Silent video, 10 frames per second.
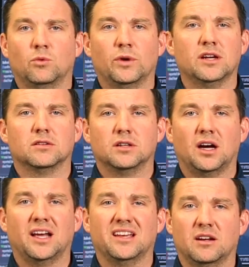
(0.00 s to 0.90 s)
we are
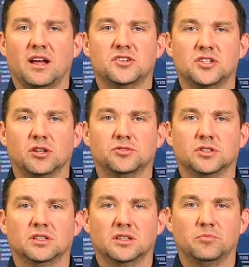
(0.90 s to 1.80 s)
not in a
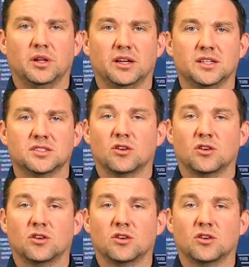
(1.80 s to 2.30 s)
shelter-in-place